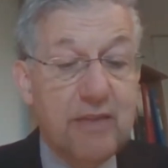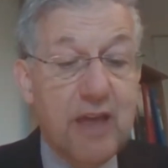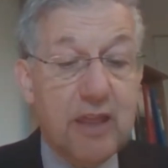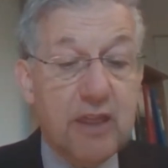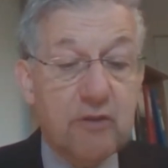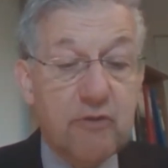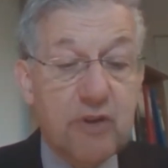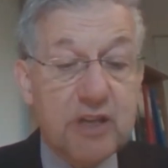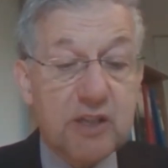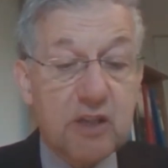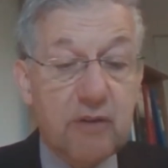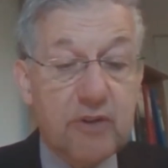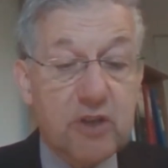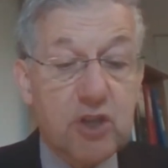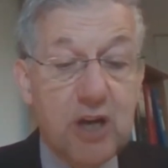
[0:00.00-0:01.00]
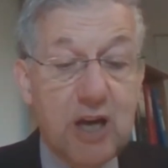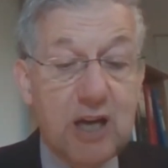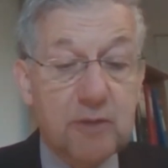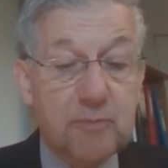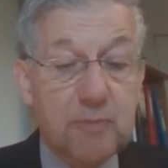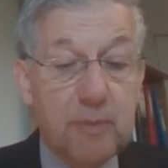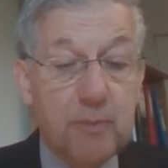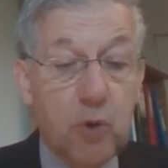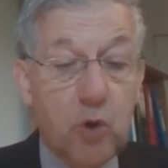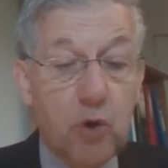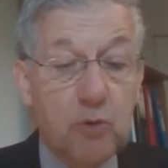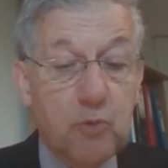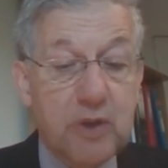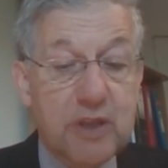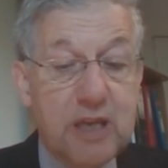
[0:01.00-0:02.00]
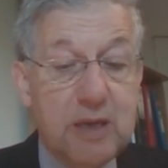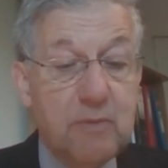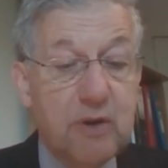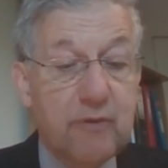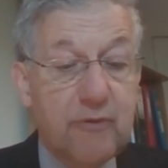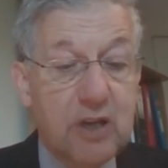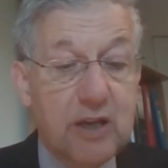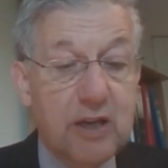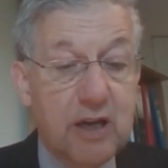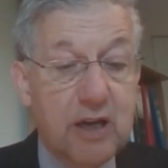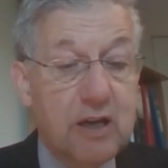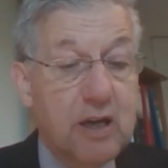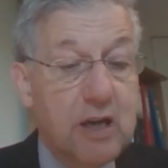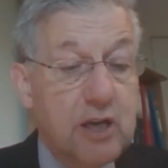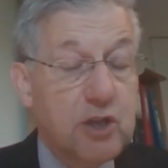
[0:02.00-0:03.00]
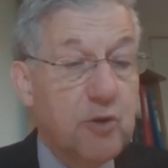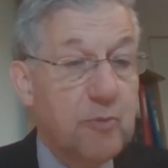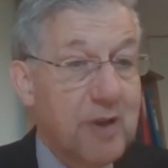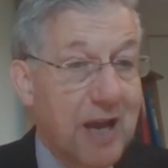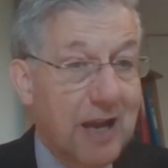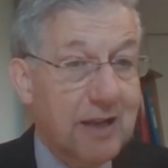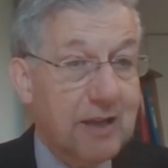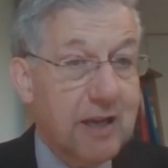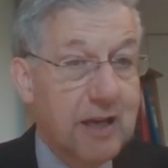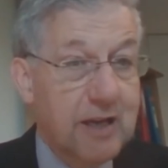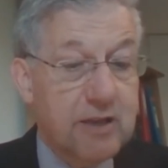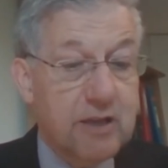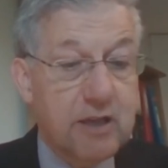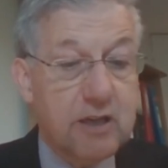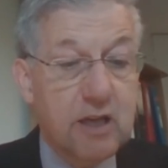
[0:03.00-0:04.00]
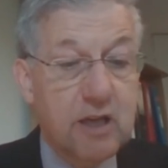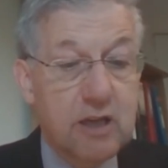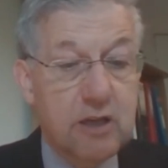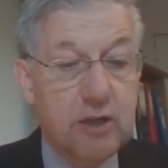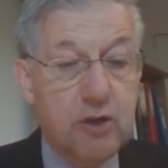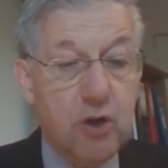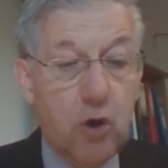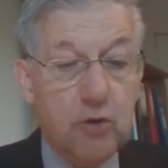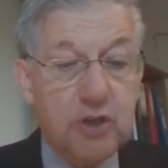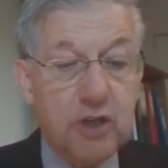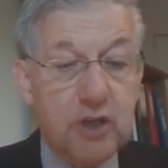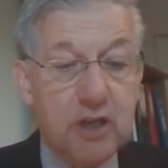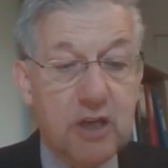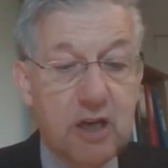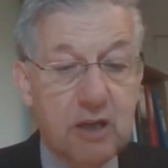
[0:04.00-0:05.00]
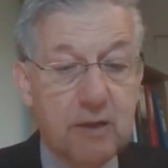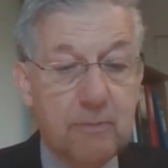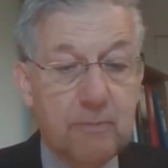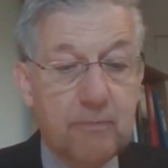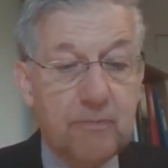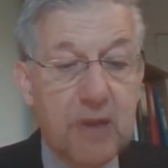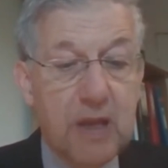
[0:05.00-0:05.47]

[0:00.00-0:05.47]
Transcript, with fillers: that the risk of a child being born with haemophilia should be allocated to Dr. Khan.